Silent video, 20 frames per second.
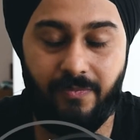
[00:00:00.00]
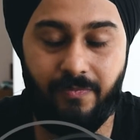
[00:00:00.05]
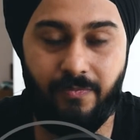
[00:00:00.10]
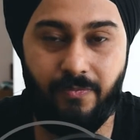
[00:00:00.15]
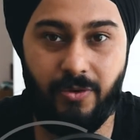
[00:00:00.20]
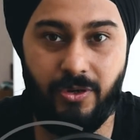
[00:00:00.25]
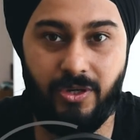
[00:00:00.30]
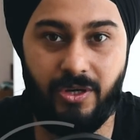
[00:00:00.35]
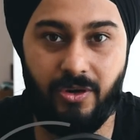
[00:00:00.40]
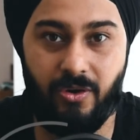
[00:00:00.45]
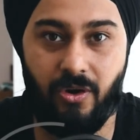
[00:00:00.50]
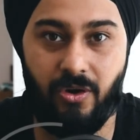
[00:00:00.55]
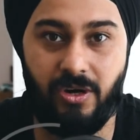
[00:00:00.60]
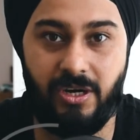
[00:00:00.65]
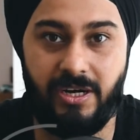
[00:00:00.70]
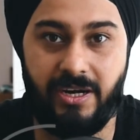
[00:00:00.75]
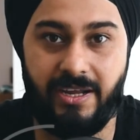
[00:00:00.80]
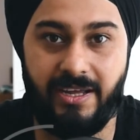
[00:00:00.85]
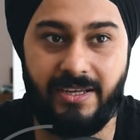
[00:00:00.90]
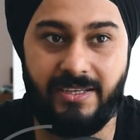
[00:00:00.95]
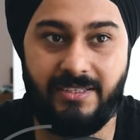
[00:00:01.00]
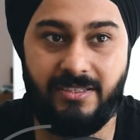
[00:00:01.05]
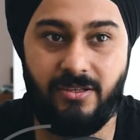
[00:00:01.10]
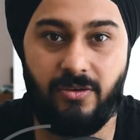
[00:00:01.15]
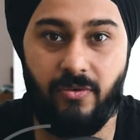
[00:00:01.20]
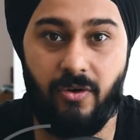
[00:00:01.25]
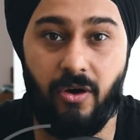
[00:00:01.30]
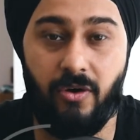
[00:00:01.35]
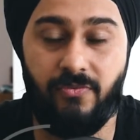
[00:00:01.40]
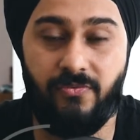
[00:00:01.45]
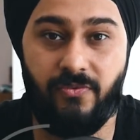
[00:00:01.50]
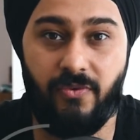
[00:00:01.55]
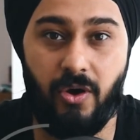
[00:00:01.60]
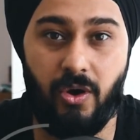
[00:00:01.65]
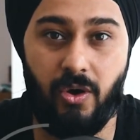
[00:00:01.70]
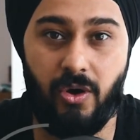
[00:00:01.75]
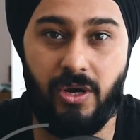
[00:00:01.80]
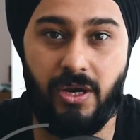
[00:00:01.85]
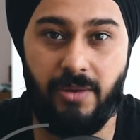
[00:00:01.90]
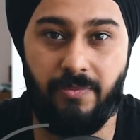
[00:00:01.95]
Put alt text of
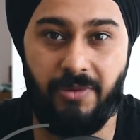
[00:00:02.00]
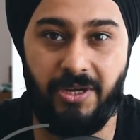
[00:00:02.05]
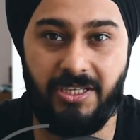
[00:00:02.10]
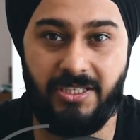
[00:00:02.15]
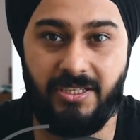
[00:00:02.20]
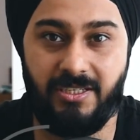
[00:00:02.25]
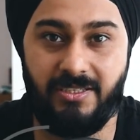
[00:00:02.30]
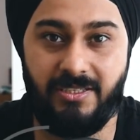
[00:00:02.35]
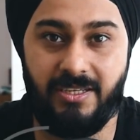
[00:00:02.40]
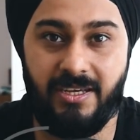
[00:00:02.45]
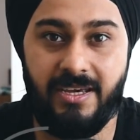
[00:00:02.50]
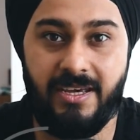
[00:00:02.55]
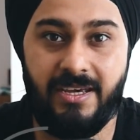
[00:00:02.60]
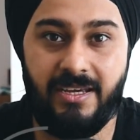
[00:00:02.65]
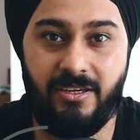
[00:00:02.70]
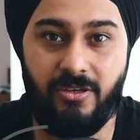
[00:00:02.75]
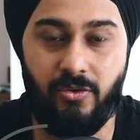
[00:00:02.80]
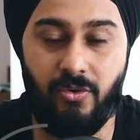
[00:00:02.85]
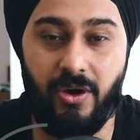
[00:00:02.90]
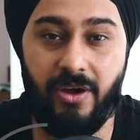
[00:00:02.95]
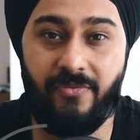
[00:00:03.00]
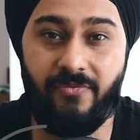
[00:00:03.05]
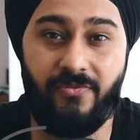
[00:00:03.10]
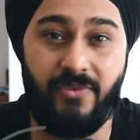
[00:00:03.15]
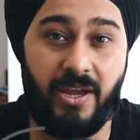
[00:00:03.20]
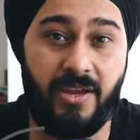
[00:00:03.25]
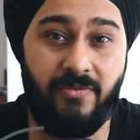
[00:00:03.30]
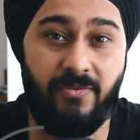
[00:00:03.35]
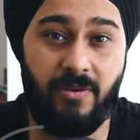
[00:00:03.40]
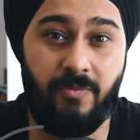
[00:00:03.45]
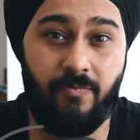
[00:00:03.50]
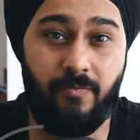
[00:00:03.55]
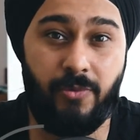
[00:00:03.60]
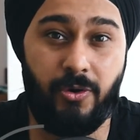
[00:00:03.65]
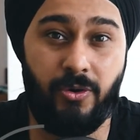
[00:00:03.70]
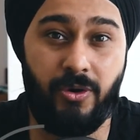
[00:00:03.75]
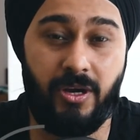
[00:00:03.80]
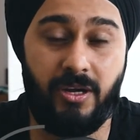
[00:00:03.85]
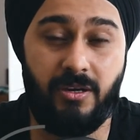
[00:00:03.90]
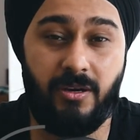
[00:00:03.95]
all images. You have 5
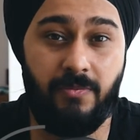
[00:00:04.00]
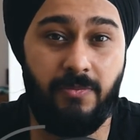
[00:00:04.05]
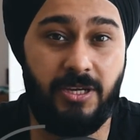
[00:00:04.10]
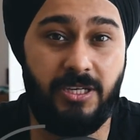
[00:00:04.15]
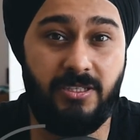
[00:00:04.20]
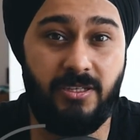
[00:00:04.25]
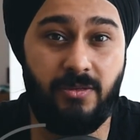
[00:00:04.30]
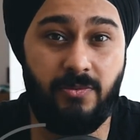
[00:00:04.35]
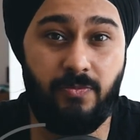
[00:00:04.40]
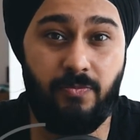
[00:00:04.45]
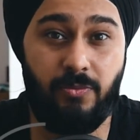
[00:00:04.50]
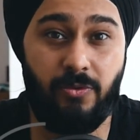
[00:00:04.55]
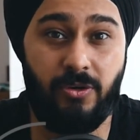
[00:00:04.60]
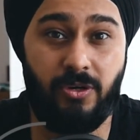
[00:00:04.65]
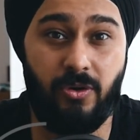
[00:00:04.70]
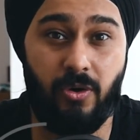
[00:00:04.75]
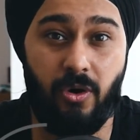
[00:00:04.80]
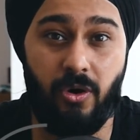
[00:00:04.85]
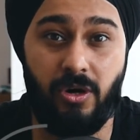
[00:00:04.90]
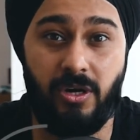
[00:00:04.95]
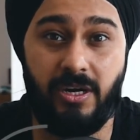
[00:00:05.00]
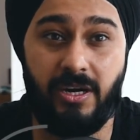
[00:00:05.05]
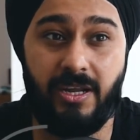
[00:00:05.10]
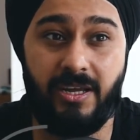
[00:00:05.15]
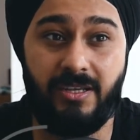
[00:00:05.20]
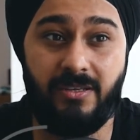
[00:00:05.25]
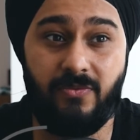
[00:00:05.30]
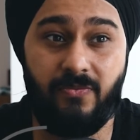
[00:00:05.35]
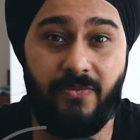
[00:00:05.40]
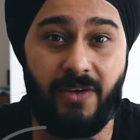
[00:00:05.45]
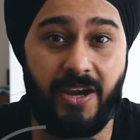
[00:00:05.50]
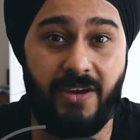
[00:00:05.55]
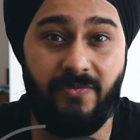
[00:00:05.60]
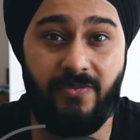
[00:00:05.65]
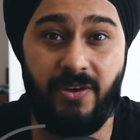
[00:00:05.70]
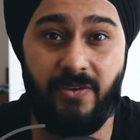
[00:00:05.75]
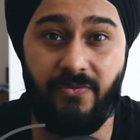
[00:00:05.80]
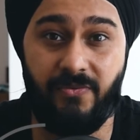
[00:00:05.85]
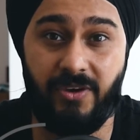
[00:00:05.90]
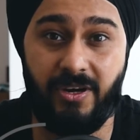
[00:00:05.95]
product images, put alt text, 5
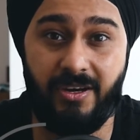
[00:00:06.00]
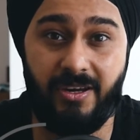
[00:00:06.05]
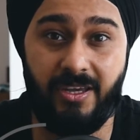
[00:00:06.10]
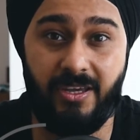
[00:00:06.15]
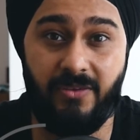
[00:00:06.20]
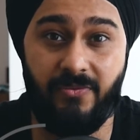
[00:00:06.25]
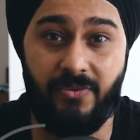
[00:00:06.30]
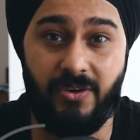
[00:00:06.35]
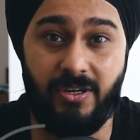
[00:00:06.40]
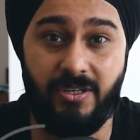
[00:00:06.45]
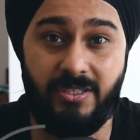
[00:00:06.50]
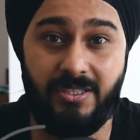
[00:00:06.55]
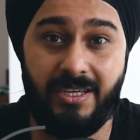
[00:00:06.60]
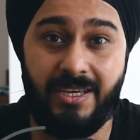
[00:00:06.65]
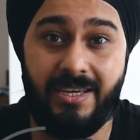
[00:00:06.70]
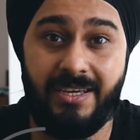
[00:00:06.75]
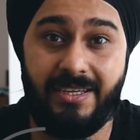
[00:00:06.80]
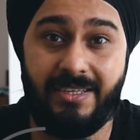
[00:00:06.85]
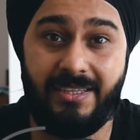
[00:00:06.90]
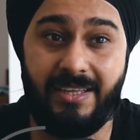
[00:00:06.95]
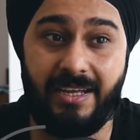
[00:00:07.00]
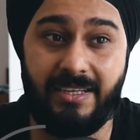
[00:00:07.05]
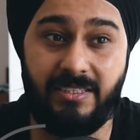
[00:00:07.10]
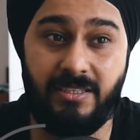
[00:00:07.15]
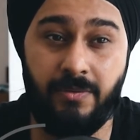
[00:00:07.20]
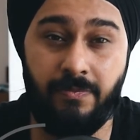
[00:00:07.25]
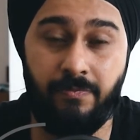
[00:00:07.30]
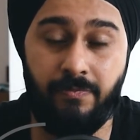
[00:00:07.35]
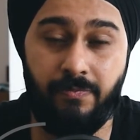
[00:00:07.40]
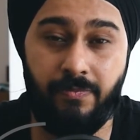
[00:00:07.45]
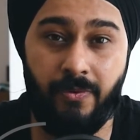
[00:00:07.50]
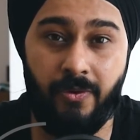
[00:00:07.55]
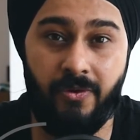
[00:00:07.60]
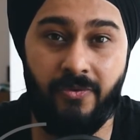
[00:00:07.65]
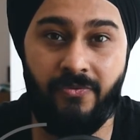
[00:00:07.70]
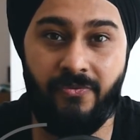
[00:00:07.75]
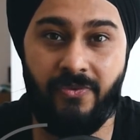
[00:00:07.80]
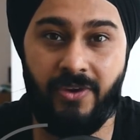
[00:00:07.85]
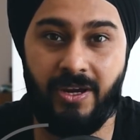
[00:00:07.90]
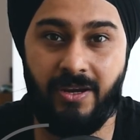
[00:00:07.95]
different keywords. That's a
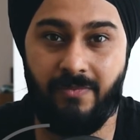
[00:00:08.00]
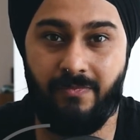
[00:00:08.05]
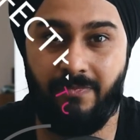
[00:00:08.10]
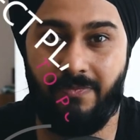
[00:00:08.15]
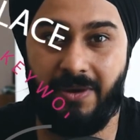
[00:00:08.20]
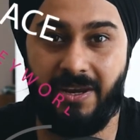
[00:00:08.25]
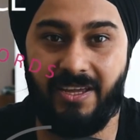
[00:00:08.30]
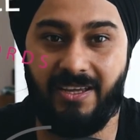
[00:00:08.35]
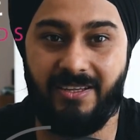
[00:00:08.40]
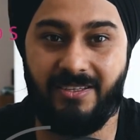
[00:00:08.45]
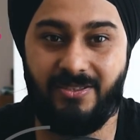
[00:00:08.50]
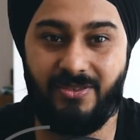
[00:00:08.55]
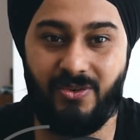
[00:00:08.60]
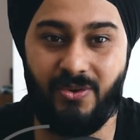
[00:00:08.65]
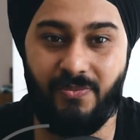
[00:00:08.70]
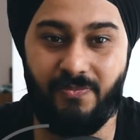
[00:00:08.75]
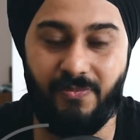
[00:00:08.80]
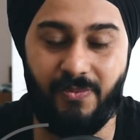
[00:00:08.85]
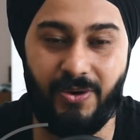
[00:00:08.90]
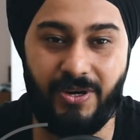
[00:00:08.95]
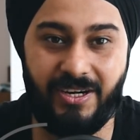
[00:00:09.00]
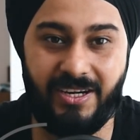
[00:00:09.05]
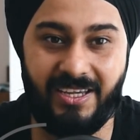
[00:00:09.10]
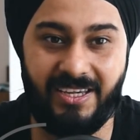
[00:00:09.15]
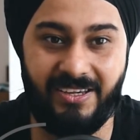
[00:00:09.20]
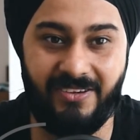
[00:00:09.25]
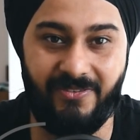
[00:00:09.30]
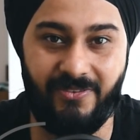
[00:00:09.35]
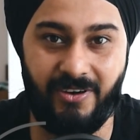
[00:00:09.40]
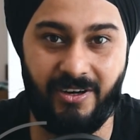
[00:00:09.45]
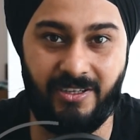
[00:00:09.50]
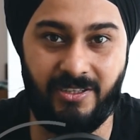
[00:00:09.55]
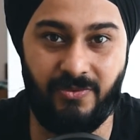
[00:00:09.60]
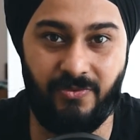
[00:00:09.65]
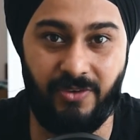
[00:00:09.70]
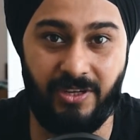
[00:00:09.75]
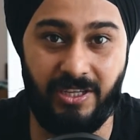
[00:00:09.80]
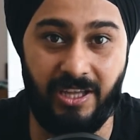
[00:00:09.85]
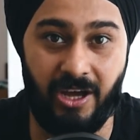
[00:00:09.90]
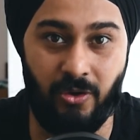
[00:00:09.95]
perfect place to put keywords
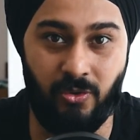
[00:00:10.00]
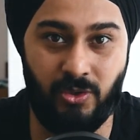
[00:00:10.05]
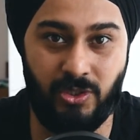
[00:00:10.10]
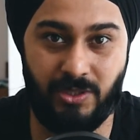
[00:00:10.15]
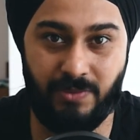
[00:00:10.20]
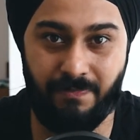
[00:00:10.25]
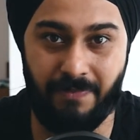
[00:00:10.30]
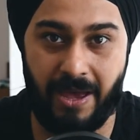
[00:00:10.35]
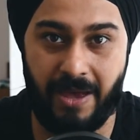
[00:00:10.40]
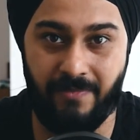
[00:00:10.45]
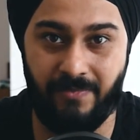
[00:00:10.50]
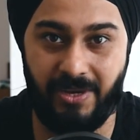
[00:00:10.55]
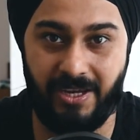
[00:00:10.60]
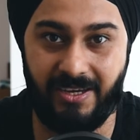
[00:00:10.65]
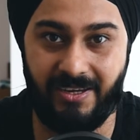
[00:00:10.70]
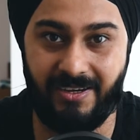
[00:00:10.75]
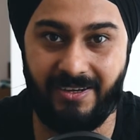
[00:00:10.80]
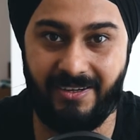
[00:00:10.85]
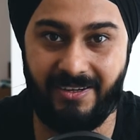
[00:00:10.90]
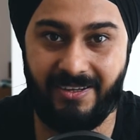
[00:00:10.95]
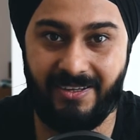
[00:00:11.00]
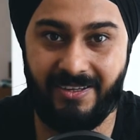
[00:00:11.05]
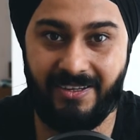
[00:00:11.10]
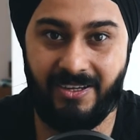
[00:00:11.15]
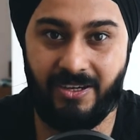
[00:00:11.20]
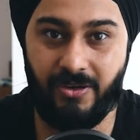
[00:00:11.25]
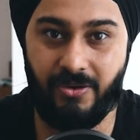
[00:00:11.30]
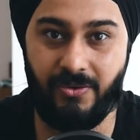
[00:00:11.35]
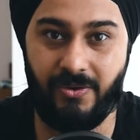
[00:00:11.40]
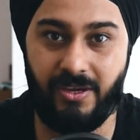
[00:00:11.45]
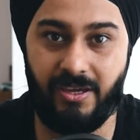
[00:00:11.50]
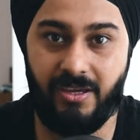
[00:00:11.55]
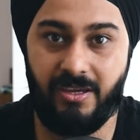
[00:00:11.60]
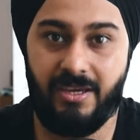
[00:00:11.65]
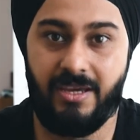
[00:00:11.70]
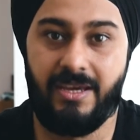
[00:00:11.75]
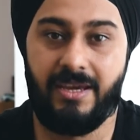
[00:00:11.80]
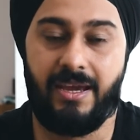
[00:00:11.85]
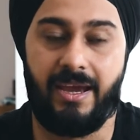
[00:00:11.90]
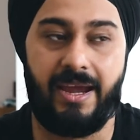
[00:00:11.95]
without spamming it. Okay.
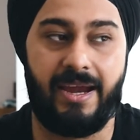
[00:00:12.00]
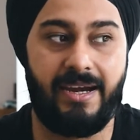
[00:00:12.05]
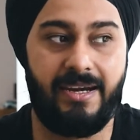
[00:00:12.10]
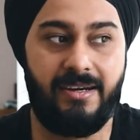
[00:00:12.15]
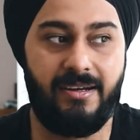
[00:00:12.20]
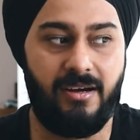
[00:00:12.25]
And